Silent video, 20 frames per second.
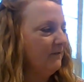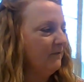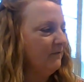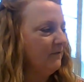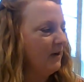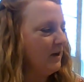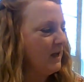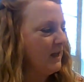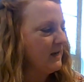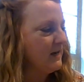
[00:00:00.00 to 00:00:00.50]

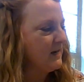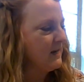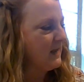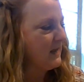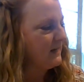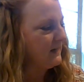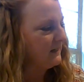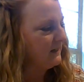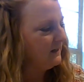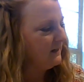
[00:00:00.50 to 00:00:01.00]
fun
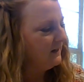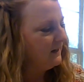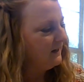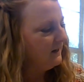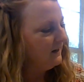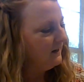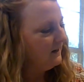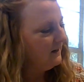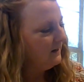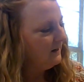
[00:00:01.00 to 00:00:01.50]
and
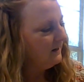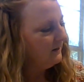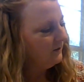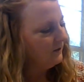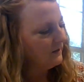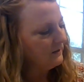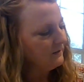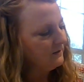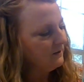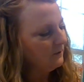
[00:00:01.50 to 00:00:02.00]

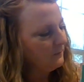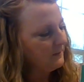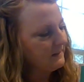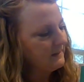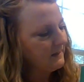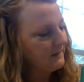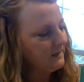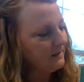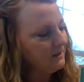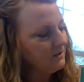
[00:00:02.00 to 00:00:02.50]
good. So we
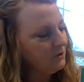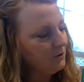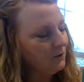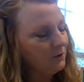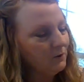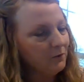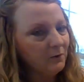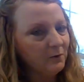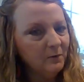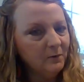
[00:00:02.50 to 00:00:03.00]
see the
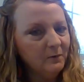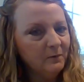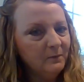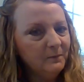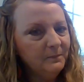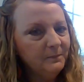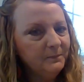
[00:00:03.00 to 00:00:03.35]
turtle